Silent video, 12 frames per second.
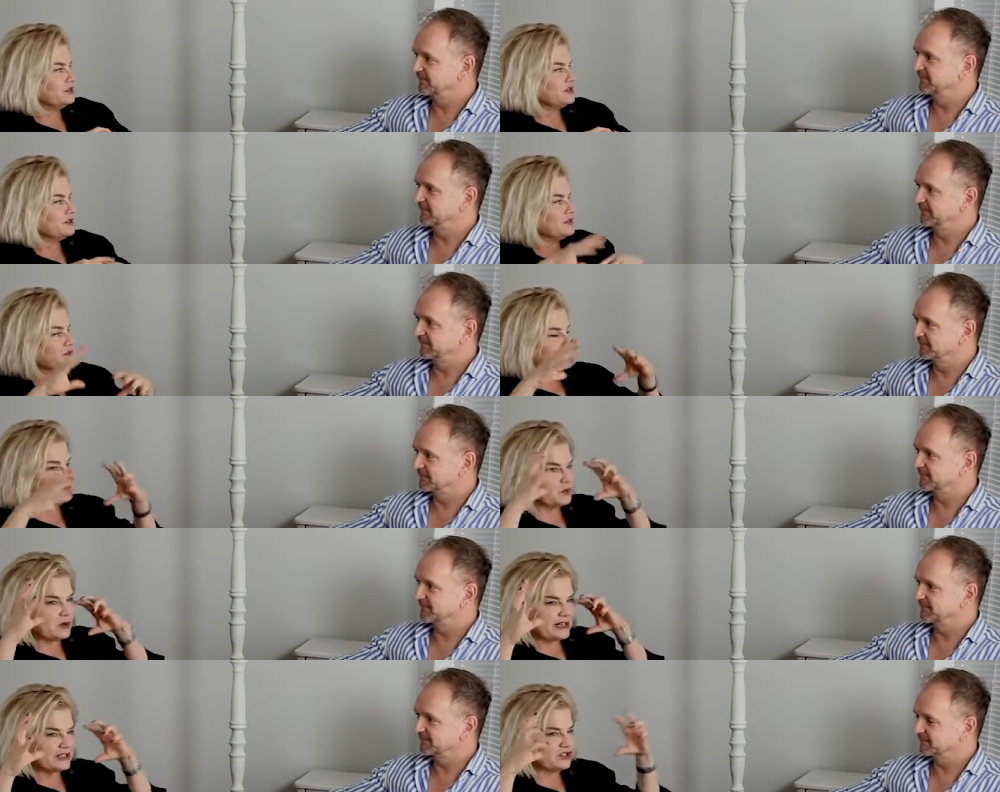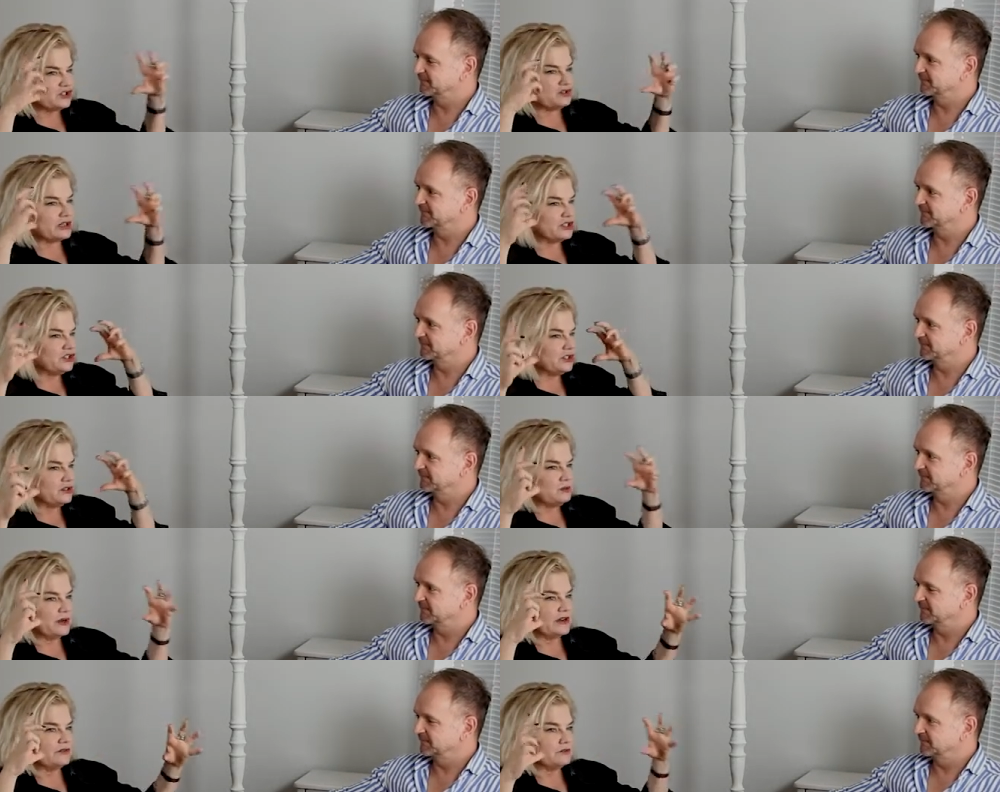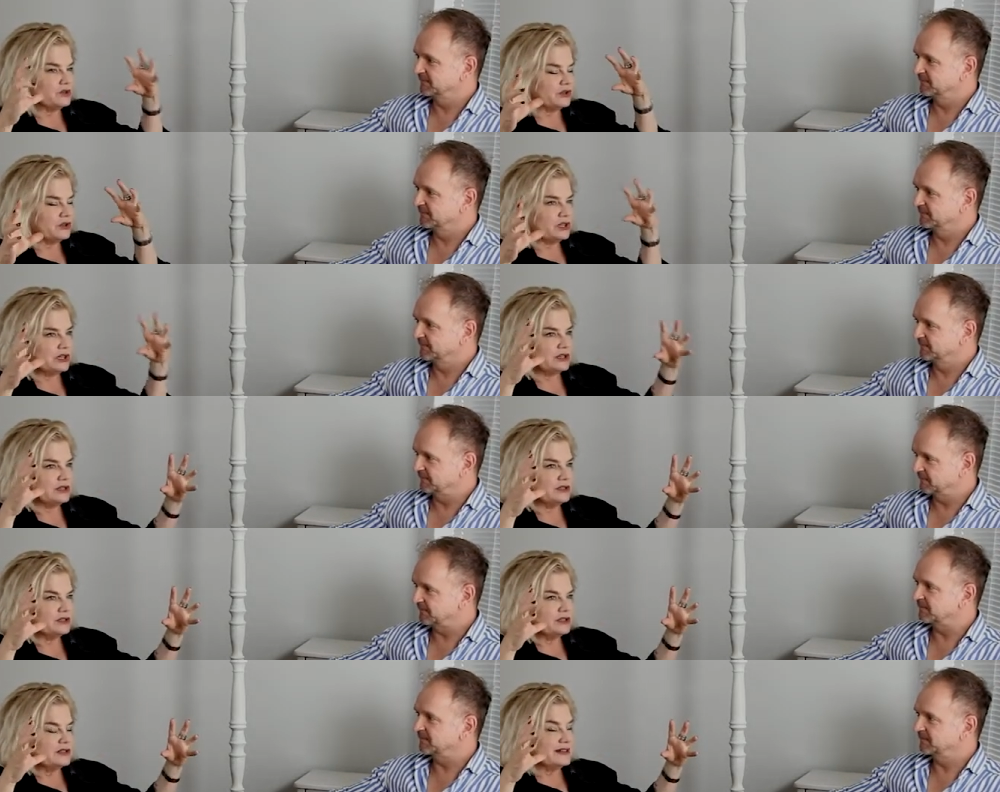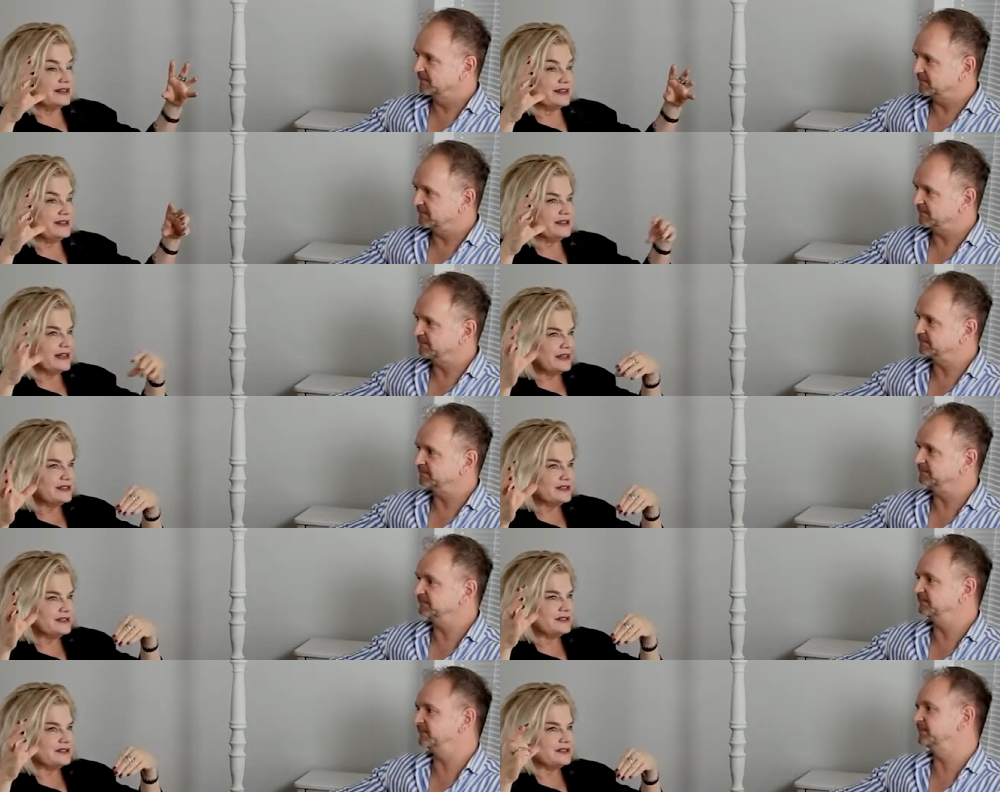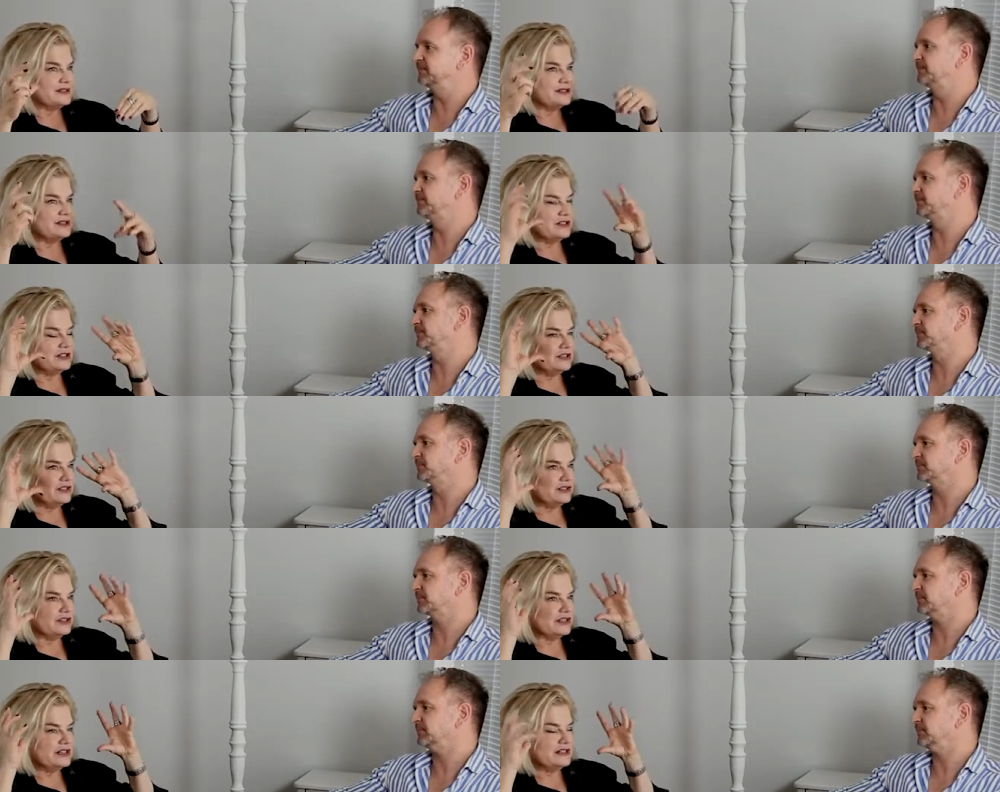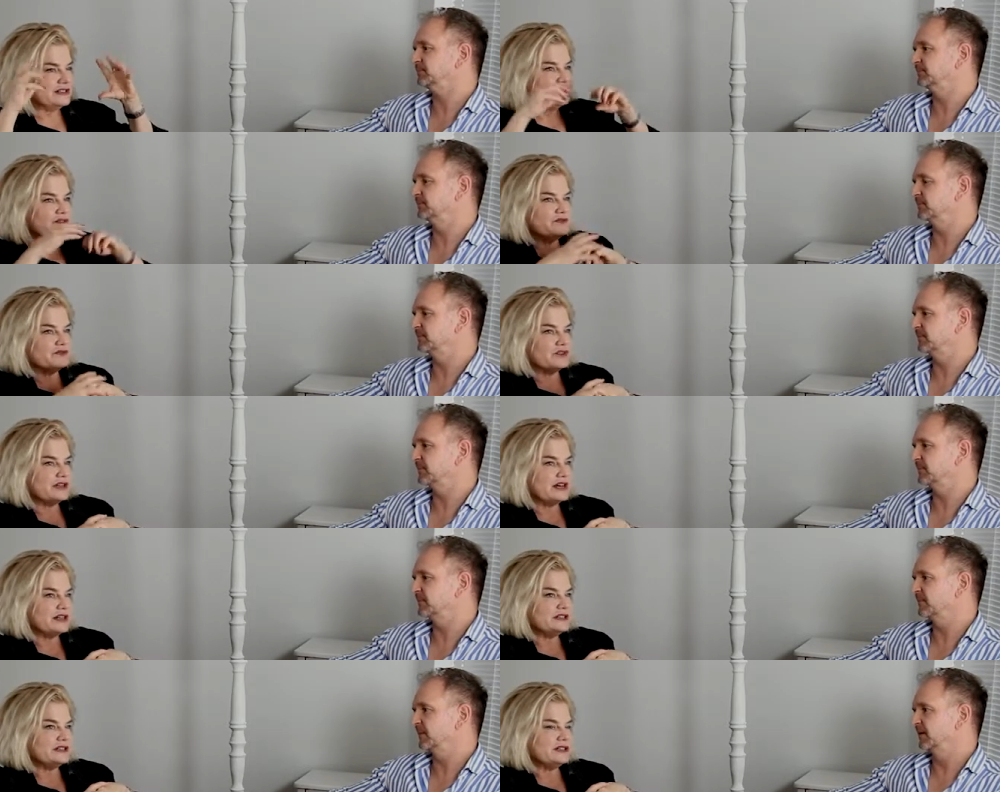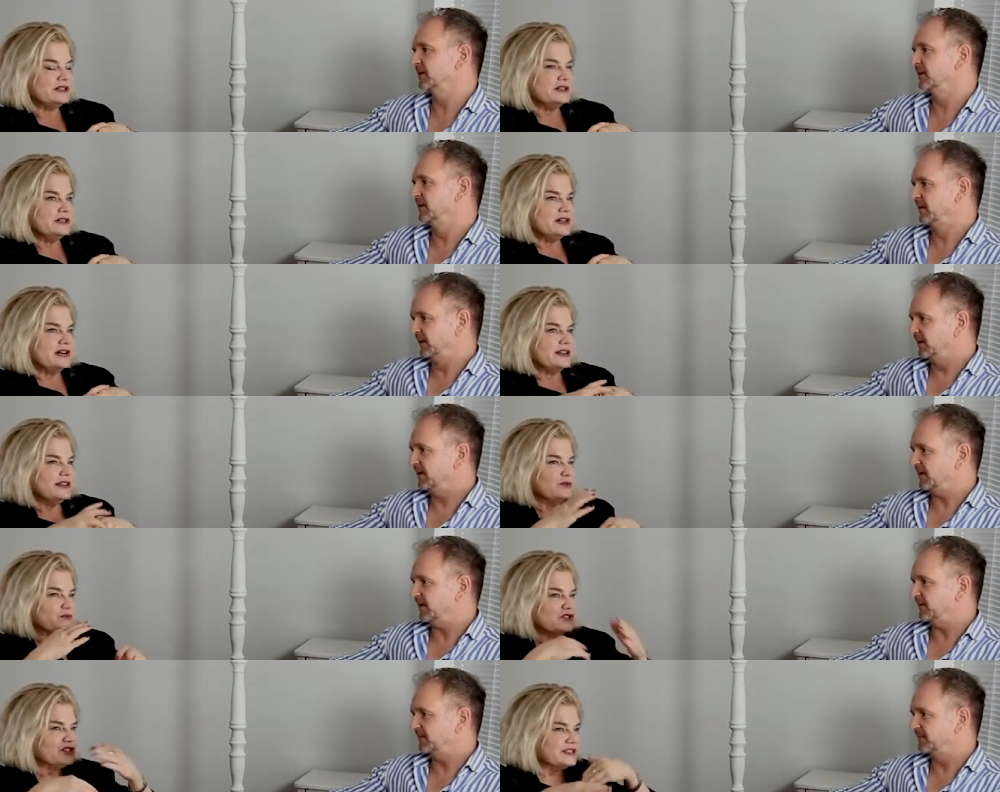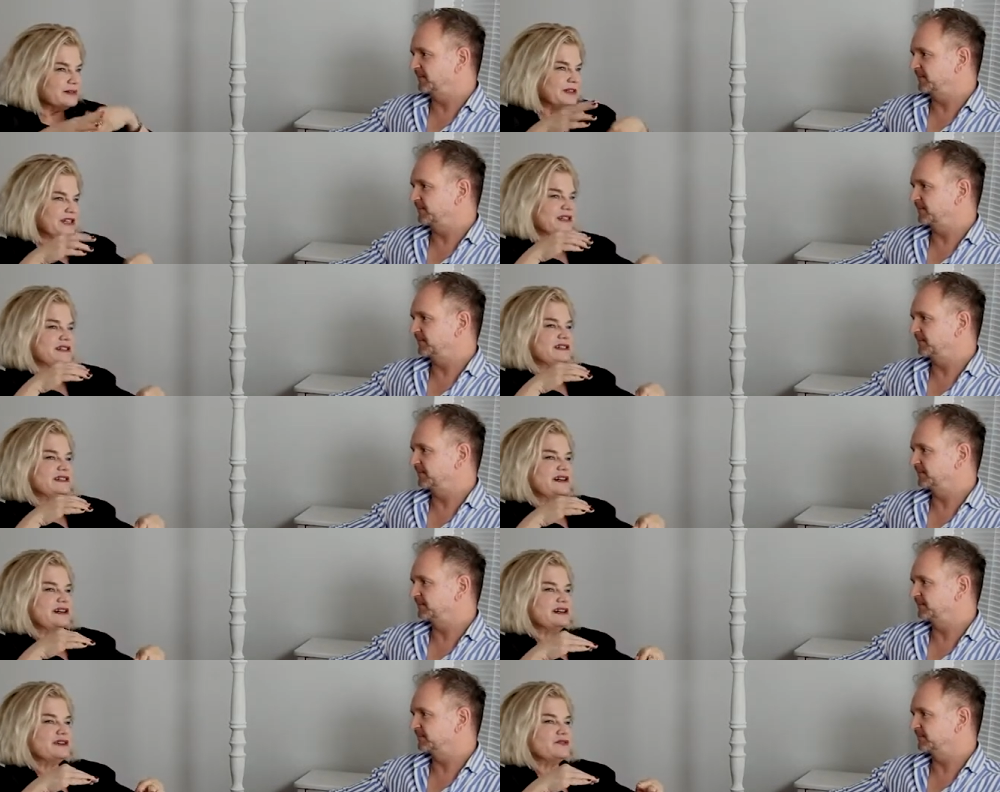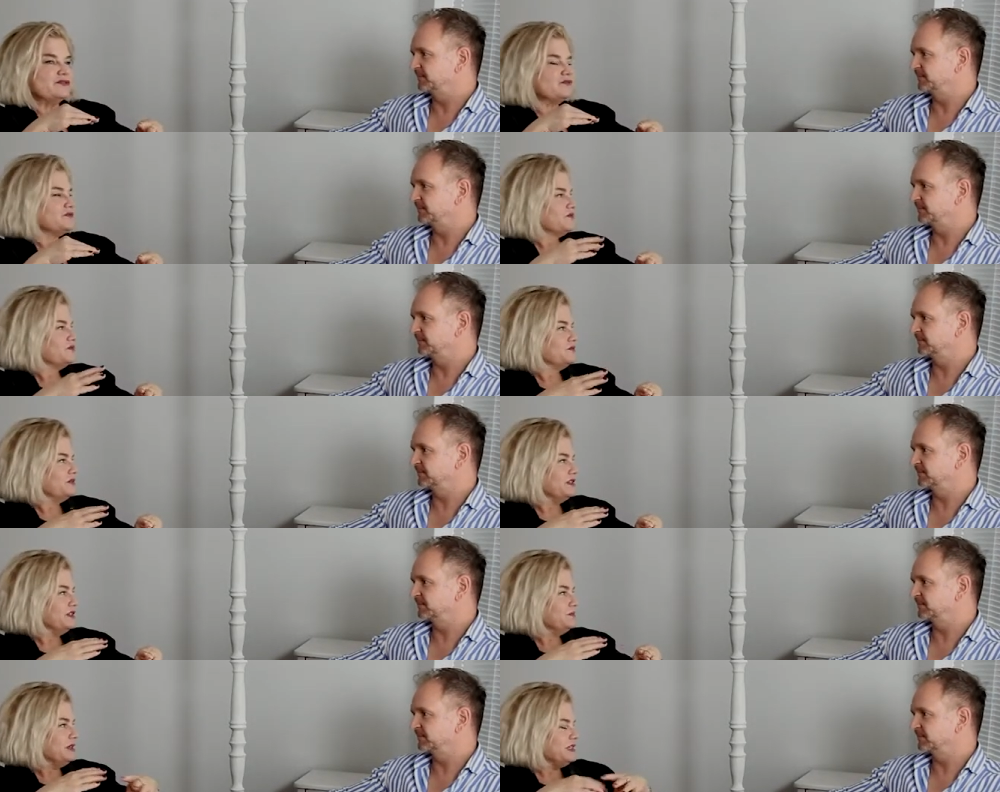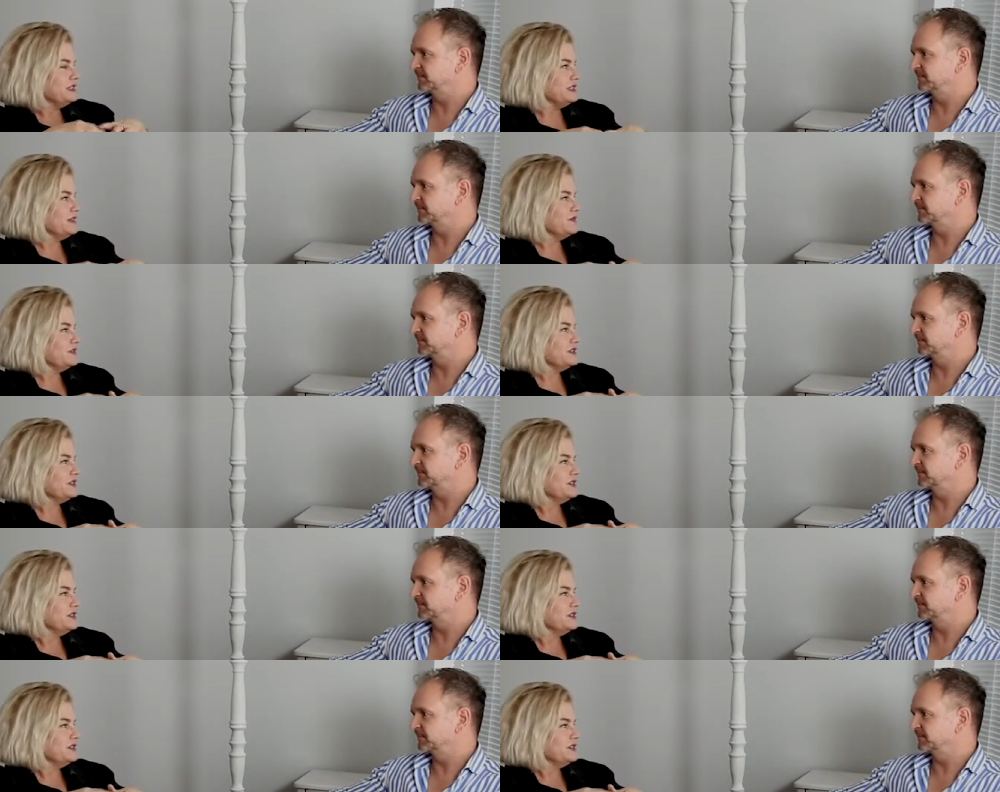Speaker 1: So it's sort of quite a structured way of working. Mm. I think that's, you can listen for that. I think yeah. also something in the style of it being delivered.